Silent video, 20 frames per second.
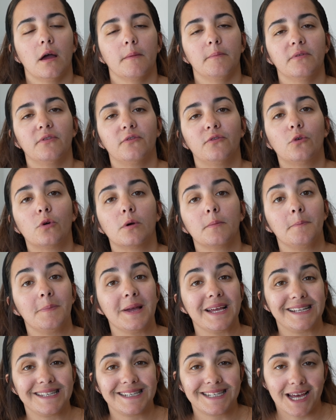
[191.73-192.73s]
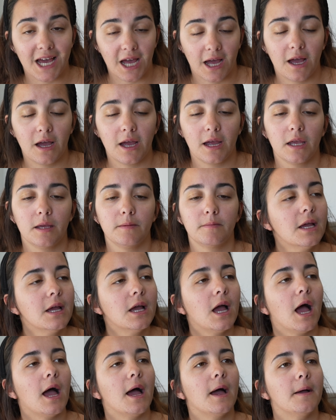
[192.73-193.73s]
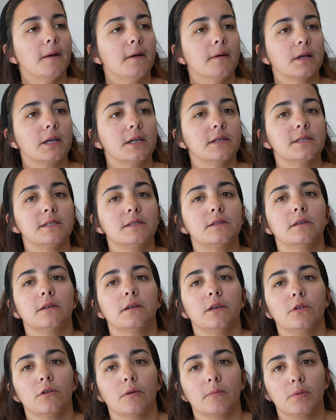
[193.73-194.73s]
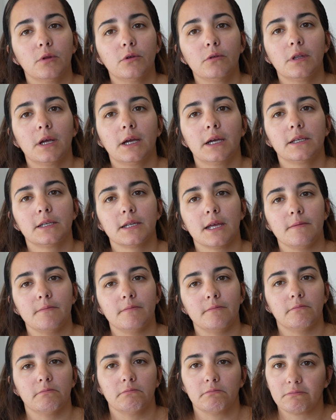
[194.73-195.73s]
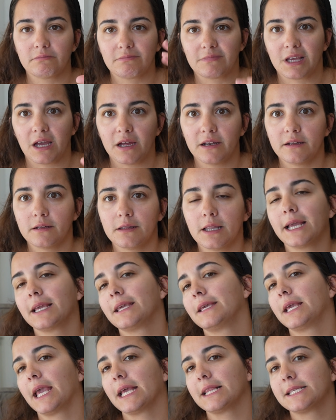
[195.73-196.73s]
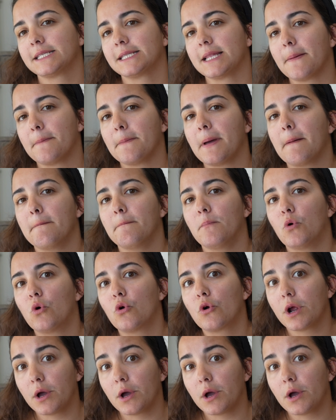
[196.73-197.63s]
before bedtime, because the blue light kind of like gets them more